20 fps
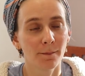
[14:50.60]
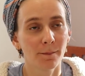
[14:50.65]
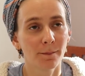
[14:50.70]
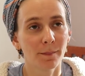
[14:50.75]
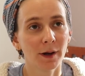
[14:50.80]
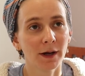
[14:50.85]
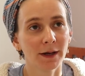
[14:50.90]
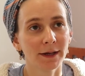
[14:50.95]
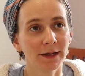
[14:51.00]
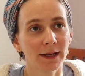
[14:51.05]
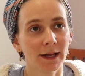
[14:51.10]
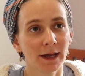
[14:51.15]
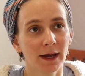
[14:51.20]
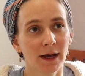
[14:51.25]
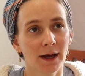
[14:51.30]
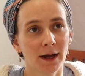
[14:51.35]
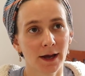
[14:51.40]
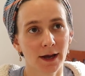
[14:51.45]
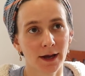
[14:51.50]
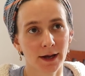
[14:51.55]
but
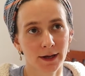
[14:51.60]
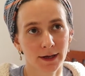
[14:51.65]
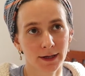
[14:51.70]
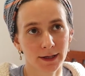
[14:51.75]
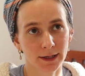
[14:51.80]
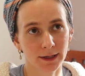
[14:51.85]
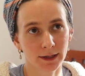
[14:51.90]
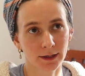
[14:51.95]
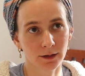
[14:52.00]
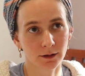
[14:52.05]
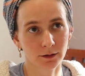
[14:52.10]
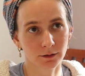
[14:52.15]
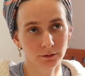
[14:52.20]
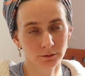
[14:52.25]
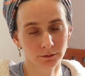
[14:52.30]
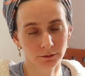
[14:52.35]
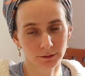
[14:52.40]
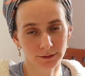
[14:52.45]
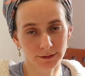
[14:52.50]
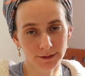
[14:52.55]
I
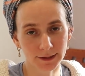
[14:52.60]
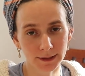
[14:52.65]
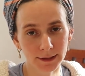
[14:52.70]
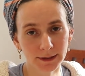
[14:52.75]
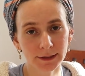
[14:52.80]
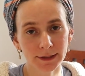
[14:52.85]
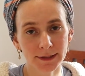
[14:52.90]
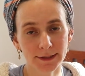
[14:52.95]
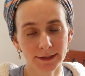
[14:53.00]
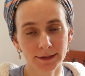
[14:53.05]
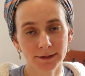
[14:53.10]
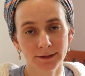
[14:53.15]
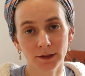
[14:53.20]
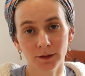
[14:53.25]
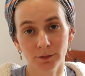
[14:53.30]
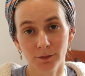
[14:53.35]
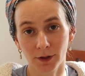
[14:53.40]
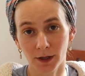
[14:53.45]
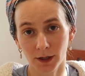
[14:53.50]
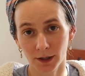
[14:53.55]
did listen
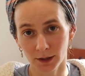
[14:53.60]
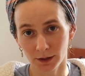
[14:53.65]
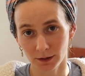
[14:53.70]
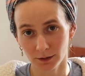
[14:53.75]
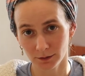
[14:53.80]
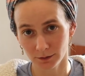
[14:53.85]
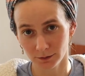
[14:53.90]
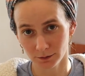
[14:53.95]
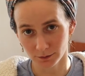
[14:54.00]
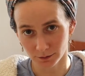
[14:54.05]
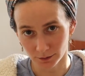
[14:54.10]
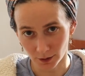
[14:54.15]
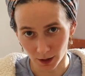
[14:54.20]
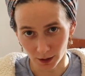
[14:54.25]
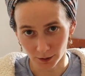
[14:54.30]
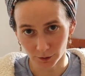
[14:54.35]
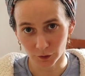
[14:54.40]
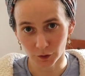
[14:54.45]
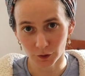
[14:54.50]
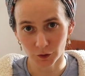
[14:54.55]
to my
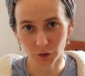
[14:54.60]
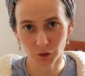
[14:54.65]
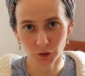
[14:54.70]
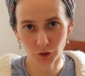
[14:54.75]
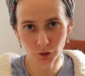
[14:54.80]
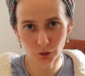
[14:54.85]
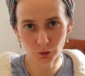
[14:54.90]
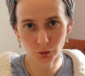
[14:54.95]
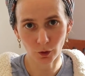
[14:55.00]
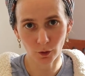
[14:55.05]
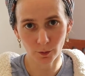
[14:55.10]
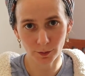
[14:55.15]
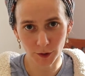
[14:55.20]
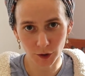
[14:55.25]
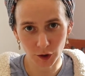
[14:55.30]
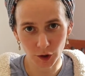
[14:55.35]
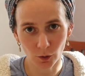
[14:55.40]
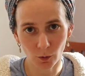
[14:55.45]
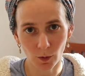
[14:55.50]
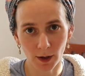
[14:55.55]
doctors, two O B
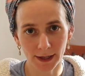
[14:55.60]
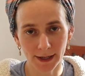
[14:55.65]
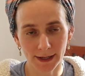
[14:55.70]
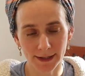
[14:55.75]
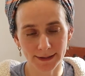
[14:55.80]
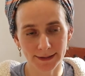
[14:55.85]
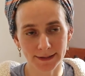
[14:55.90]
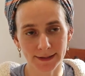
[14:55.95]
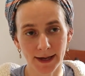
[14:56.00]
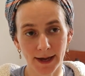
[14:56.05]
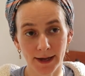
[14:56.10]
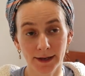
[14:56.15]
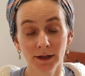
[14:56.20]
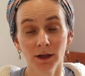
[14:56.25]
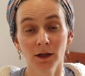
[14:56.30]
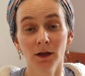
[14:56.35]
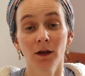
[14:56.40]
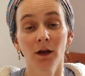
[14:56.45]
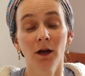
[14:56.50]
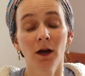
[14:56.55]
G Y Ns that
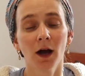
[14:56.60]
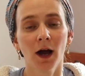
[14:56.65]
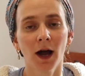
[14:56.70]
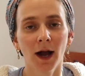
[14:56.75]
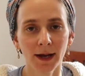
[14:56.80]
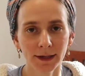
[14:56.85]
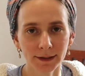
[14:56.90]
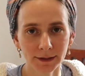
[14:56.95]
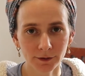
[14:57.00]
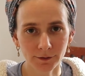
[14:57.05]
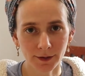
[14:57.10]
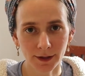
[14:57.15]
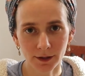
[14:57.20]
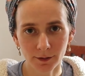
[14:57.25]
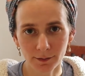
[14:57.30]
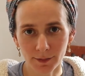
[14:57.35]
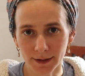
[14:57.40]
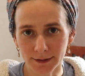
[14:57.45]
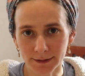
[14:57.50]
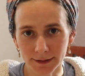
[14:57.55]
highly
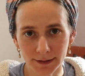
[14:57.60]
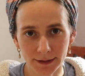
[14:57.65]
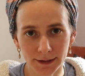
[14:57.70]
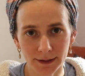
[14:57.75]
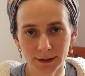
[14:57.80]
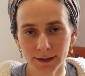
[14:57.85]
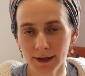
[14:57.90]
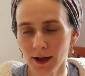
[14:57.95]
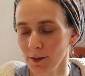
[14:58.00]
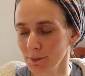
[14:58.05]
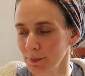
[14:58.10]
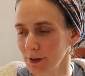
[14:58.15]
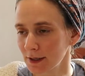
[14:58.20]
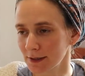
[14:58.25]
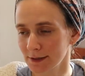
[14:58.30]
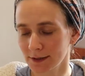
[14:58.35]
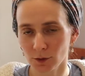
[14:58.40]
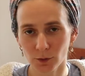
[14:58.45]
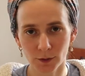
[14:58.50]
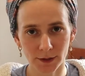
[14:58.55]
recommended it, not
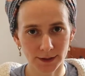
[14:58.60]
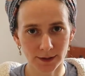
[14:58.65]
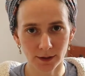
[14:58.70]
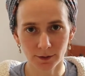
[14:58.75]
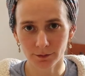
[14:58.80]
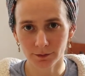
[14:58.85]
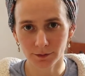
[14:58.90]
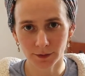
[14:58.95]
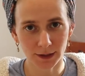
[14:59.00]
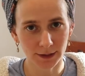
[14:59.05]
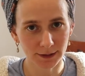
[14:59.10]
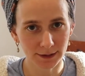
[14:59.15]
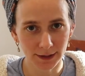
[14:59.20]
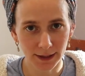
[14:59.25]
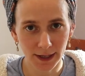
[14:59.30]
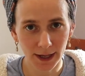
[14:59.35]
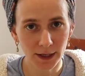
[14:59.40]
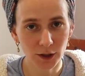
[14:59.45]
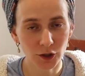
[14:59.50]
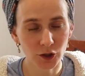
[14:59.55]
because there was some
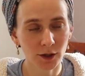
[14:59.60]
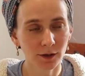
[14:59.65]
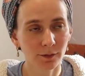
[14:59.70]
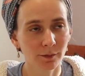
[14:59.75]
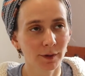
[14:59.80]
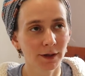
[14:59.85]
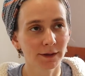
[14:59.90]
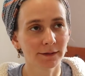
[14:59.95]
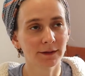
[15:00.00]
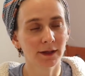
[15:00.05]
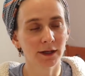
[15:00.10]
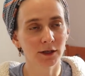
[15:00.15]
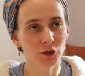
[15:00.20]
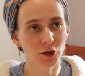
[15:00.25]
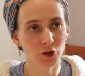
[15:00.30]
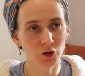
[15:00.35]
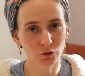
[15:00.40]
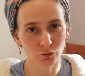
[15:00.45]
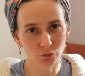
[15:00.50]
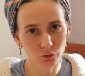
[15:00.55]
indication, but they
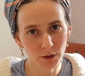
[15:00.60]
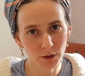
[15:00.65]
just